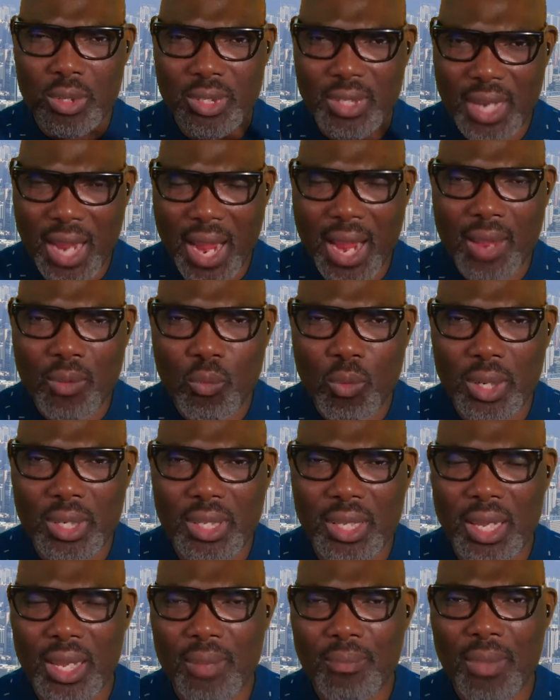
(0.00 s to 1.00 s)
dine
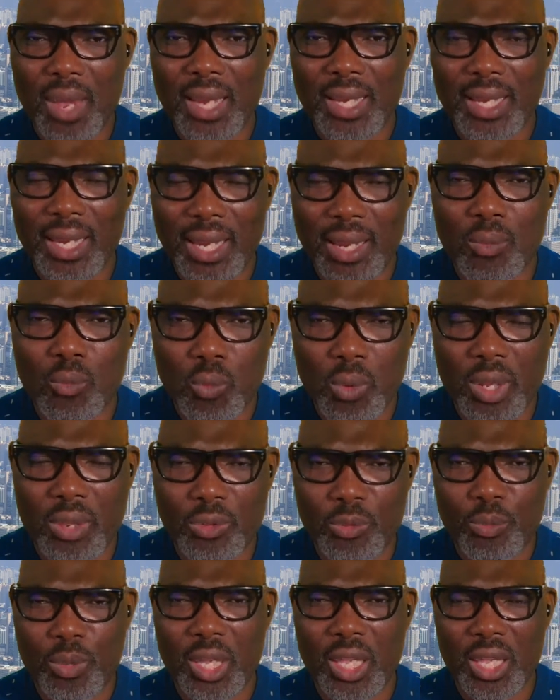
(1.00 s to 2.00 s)
with him and him
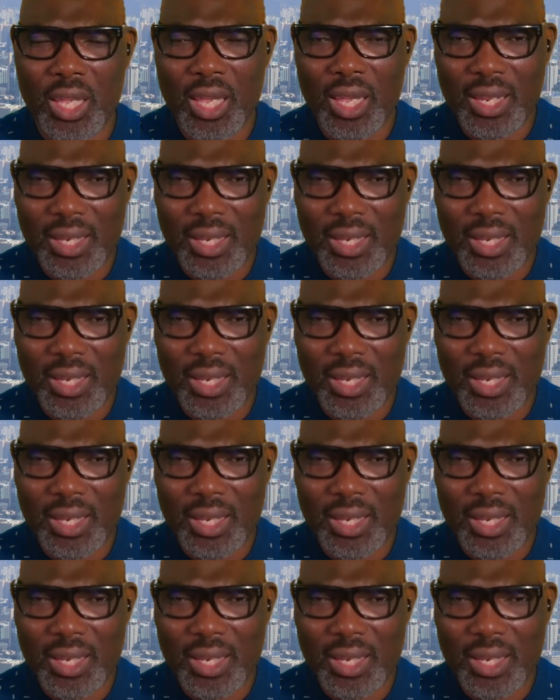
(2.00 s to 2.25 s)
with me.